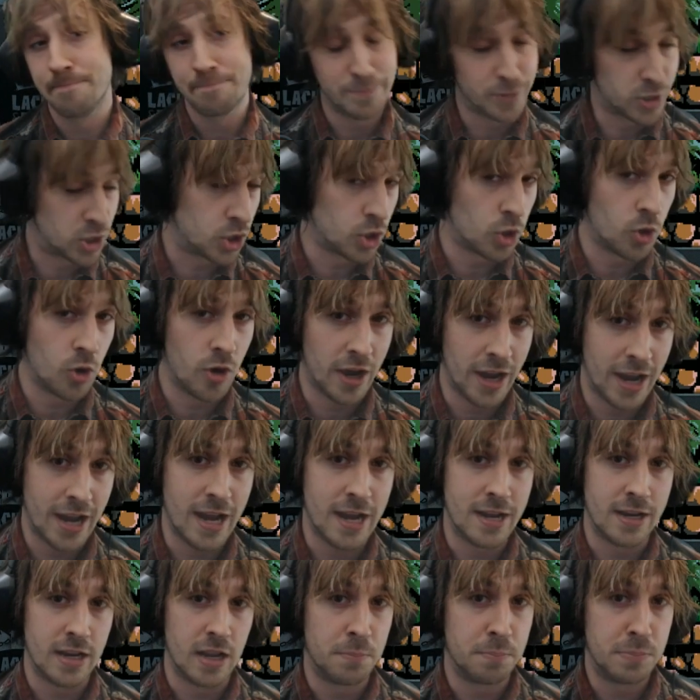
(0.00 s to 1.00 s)
go
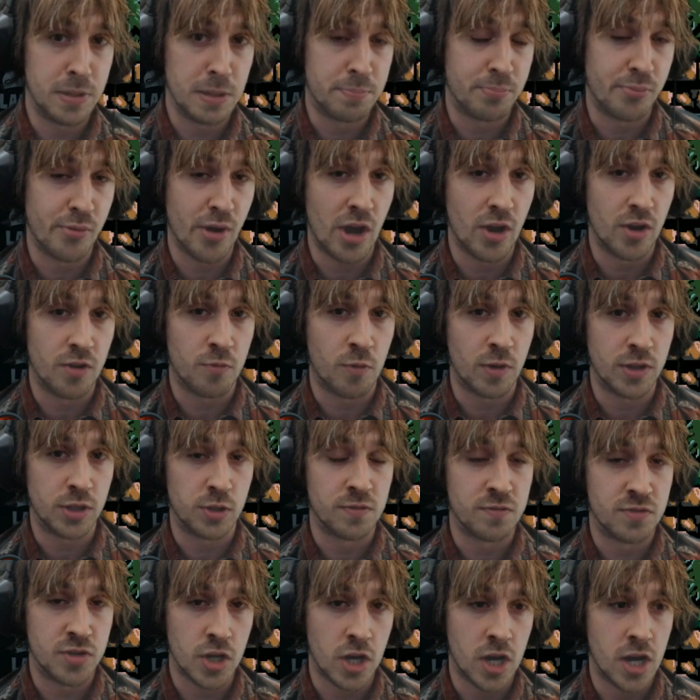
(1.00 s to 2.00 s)
ahead and be proud of what
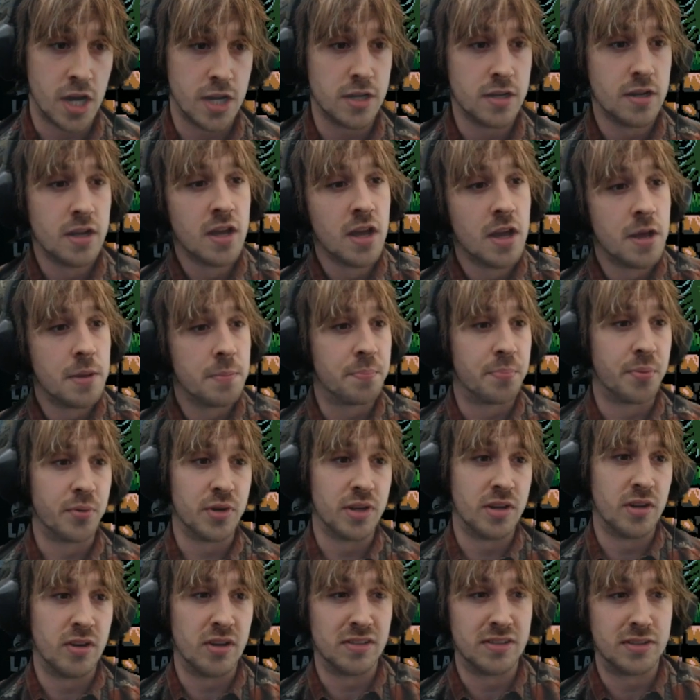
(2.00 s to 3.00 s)
you've done.
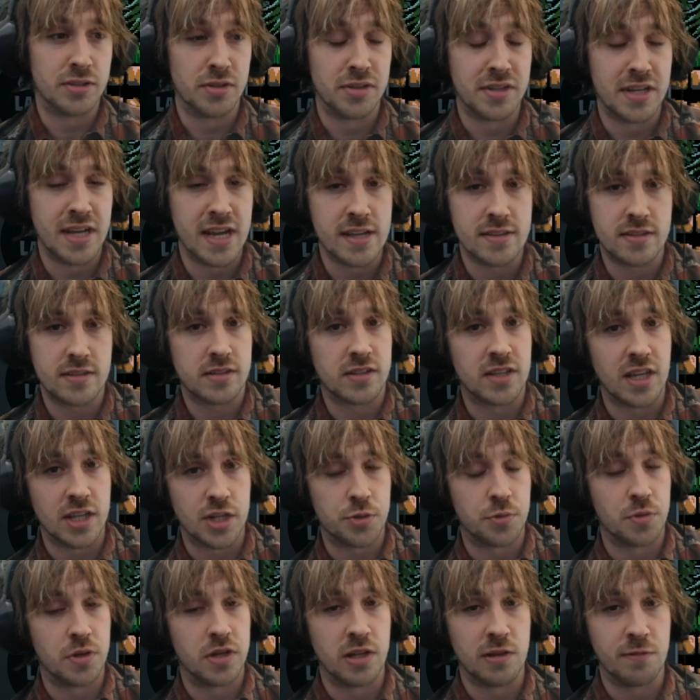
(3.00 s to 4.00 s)
Put it on internet,
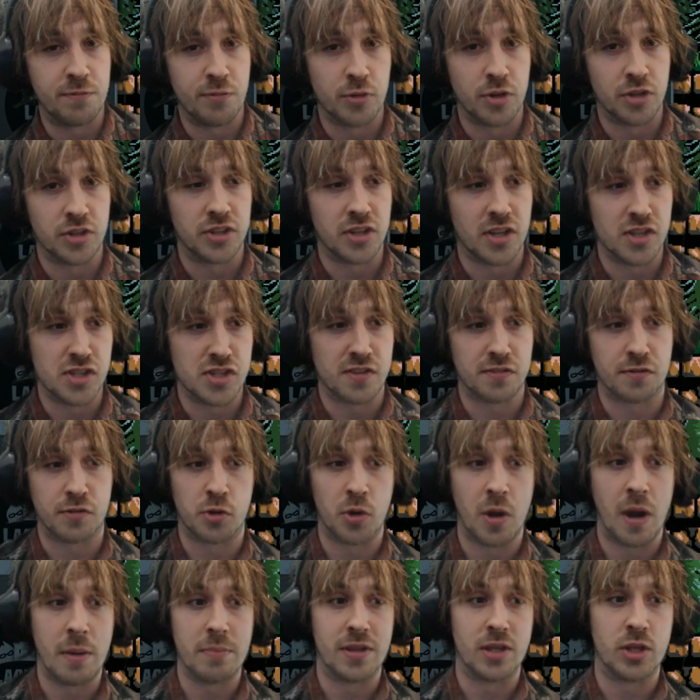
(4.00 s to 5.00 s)
get ready for the tons of
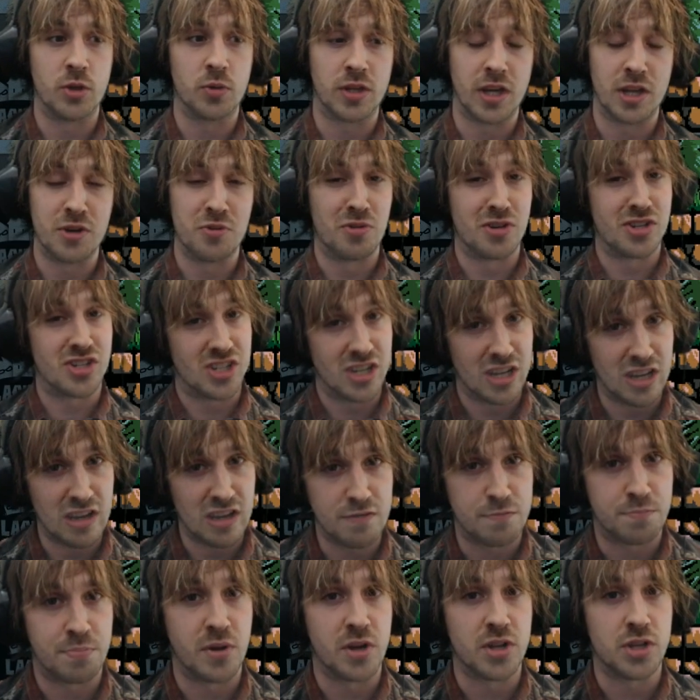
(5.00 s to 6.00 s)
crap that you can
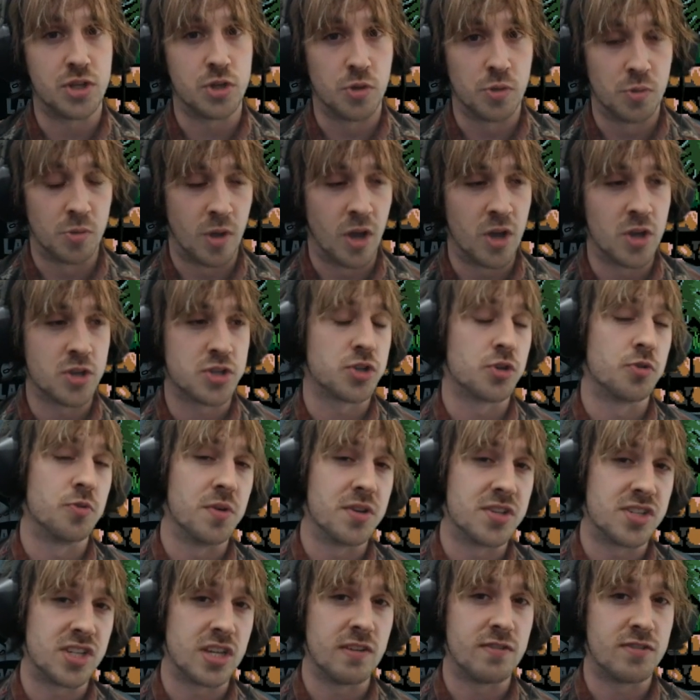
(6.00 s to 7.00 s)
receive, but you also
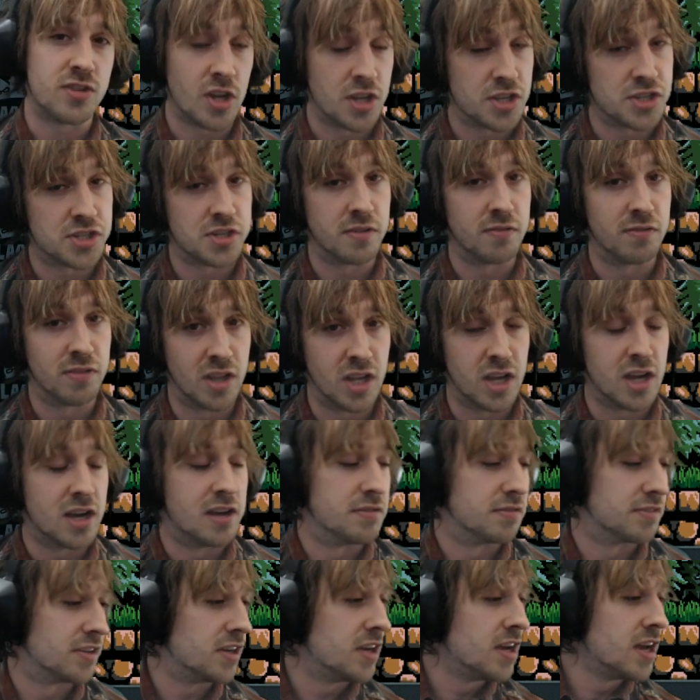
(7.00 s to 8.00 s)
receive tons of
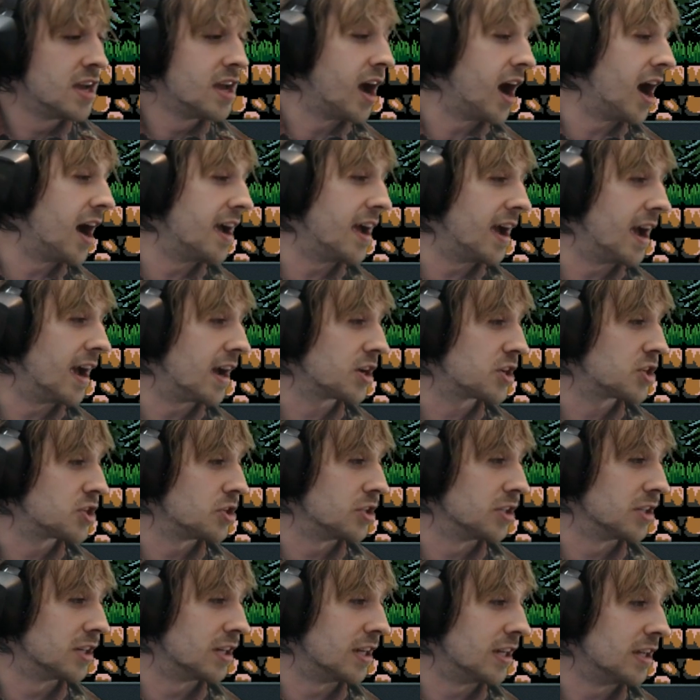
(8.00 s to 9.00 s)
love. I
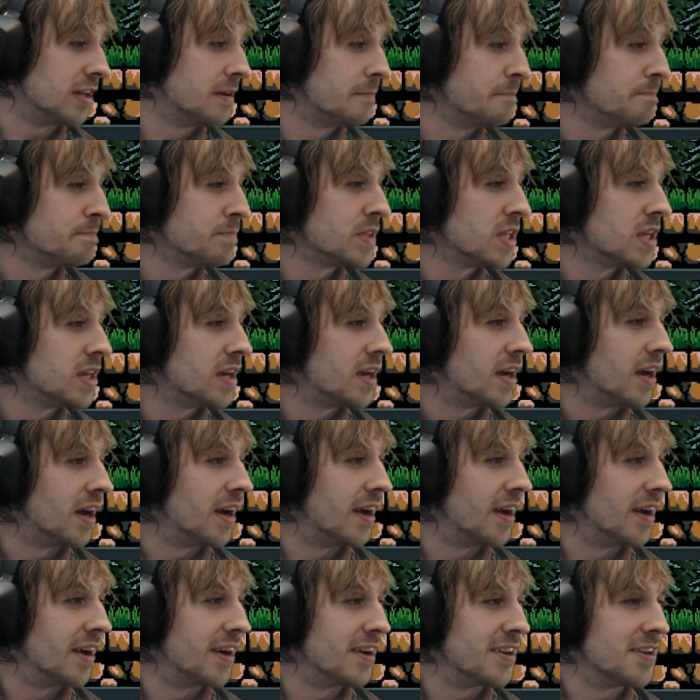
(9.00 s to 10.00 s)
actually
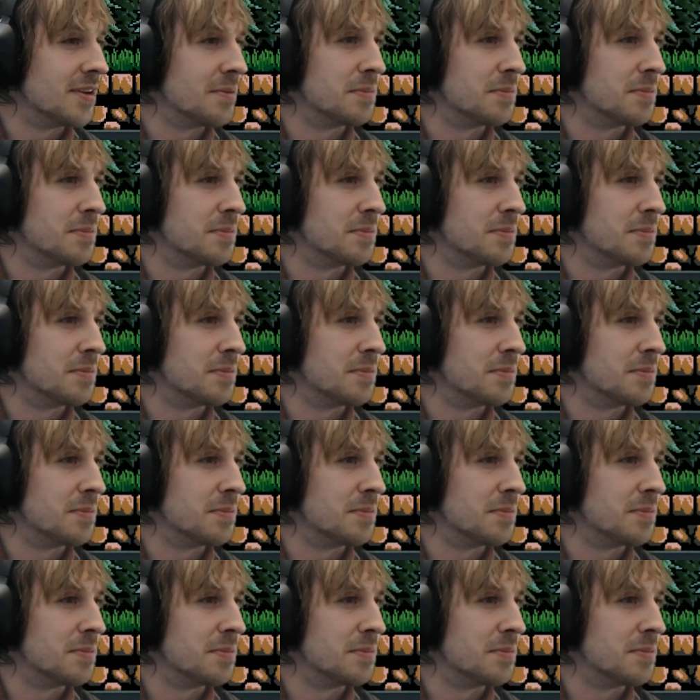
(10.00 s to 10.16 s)
uh,